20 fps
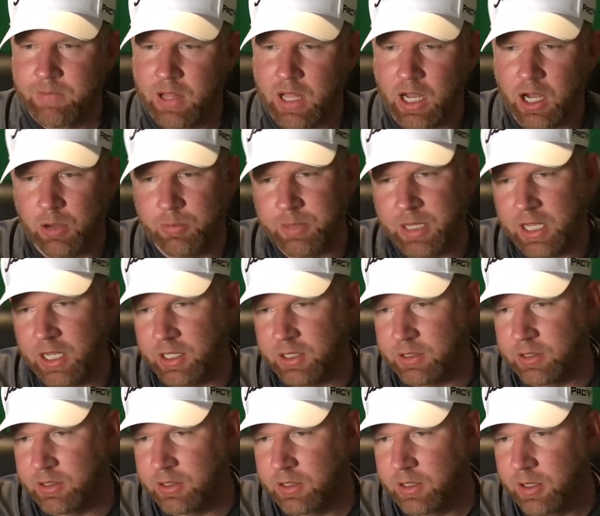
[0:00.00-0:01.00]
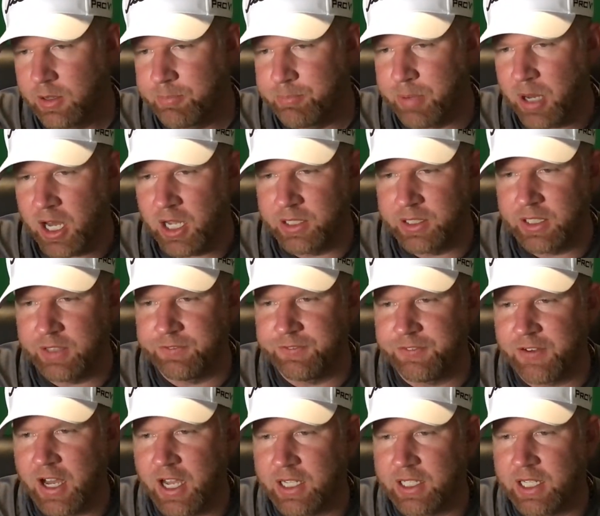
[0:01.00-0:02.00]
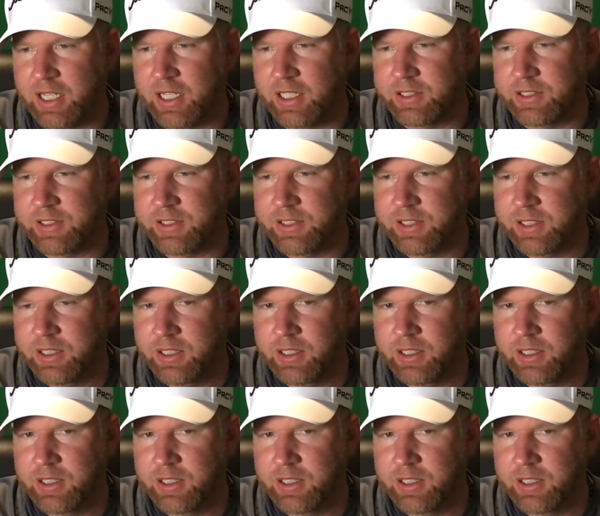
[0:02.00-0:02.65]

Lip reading: Oh man, bonded finance,